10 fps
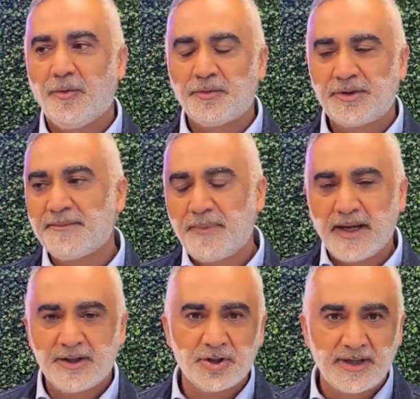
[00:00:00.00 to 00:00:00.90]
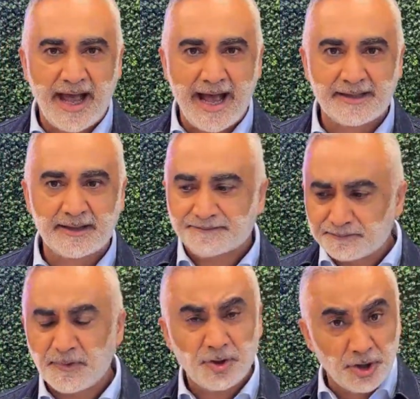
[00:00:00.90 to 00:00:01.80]
some patients ask,
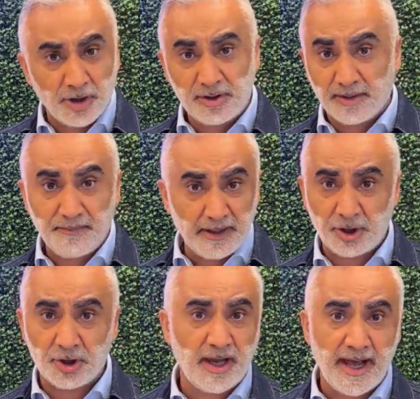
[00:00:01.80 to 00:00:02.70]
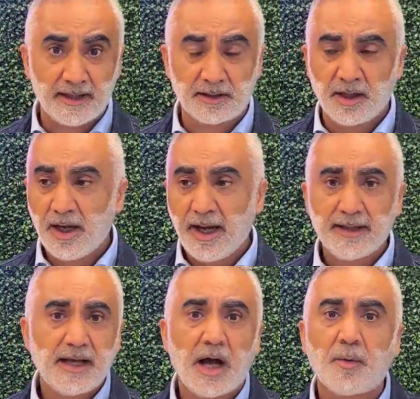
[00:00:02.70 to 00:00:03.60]
Mr. Jones, hey
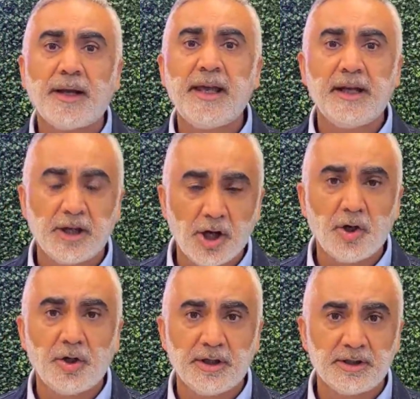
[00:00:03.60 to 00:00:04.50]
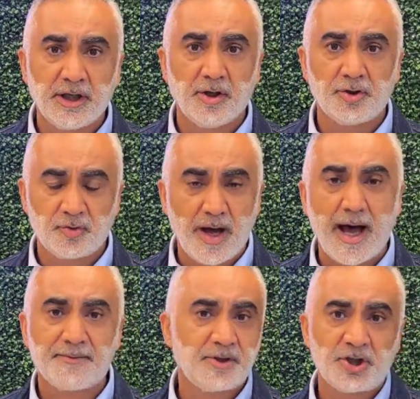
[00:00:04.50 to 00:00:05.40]
doc, why can't I go to
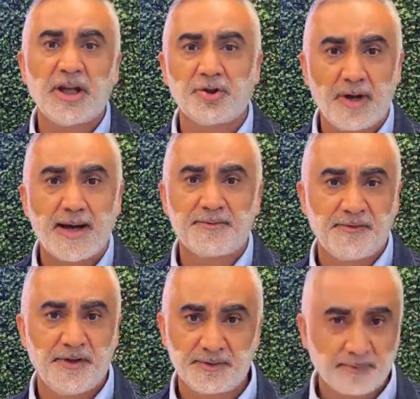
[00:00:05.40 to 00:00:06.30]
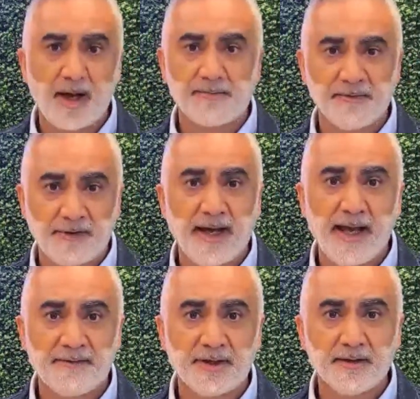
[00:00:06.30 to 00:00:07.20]
drops? Just get drops for this problem if I
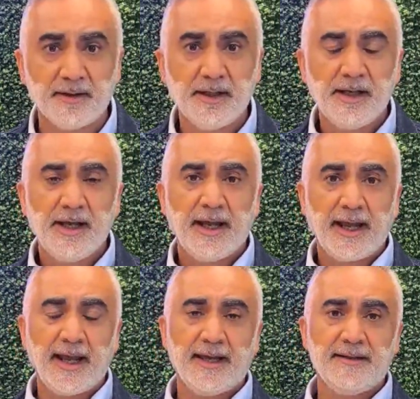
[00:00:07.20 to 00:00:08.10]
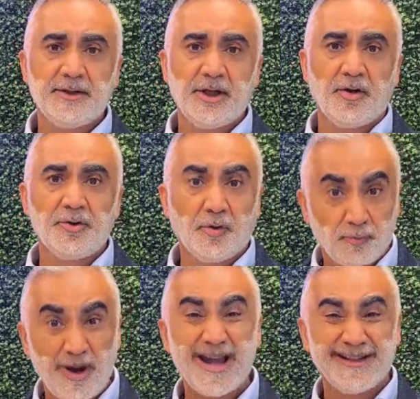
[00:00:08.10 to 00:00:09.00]
have it. And, you're
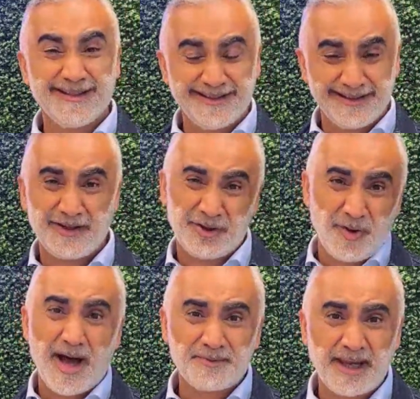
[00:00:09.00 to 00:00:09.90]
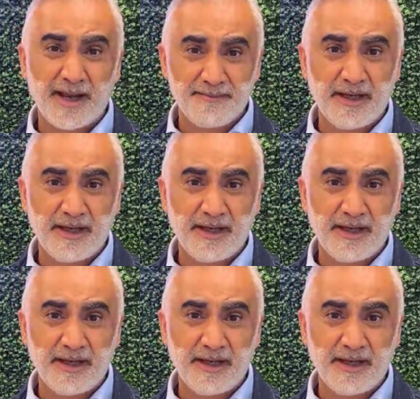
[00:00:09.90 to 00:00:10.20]
right, drops can be